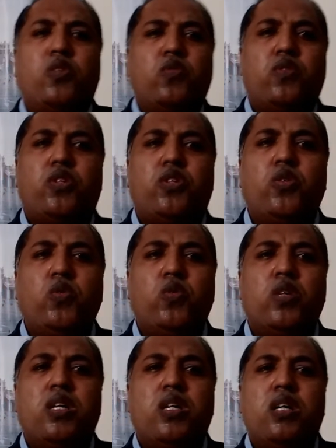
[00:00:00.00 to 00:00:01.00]

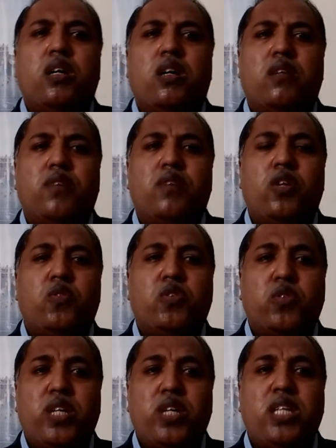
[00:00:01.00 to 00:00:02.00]

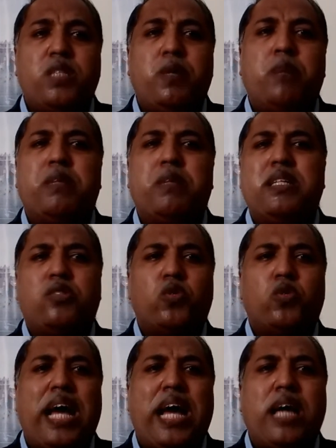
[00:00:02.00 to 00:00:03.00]
to tease people,
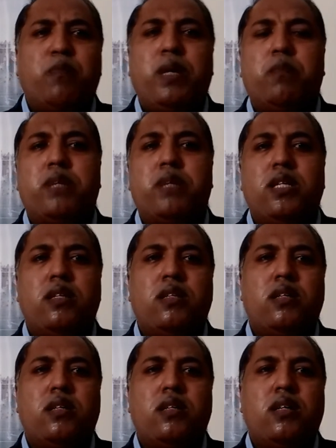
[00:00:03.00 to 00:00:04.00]
to rag people.
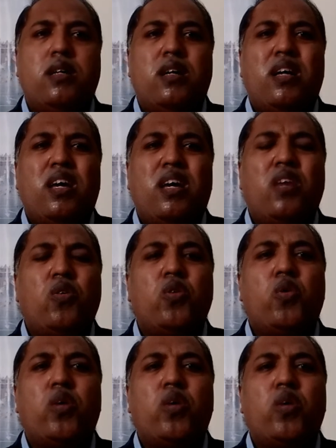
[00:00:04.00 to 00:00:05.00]

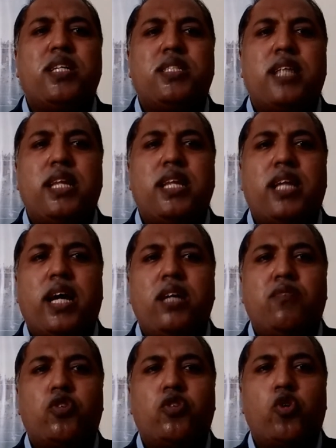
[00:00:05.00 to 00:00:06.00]
You don't understand the
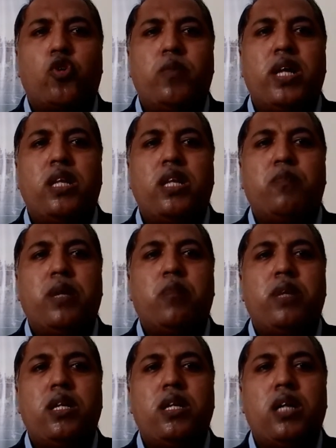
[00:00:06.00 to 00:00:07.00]
kind of trauma that
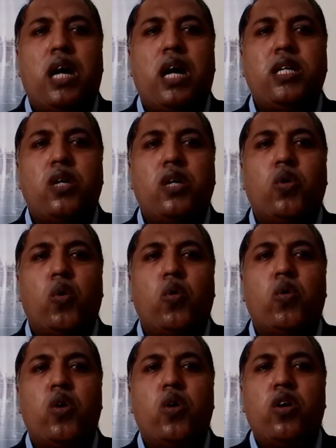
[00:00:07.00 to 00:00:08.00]
people
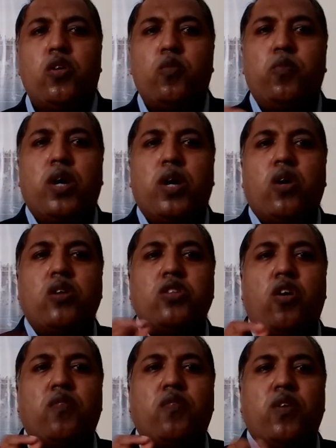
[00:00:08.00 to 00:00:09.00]
undergo
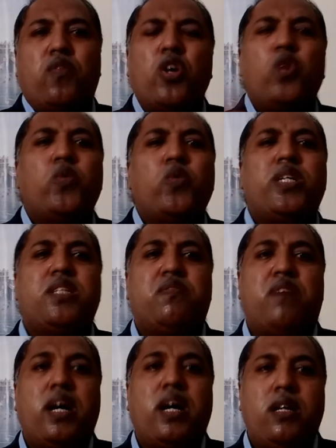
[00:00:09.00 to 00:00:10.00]
because of you. For you it is
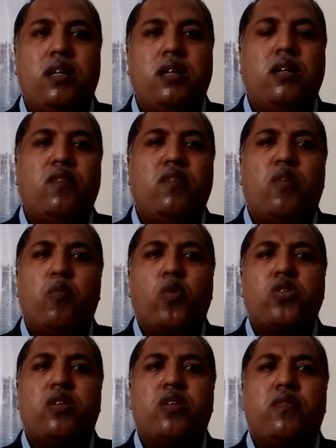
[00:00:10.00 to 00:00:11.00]
fun. For
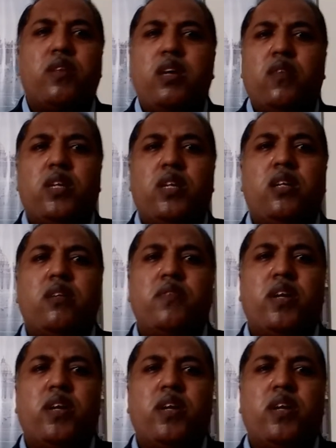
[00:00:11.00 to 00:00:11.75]
most of even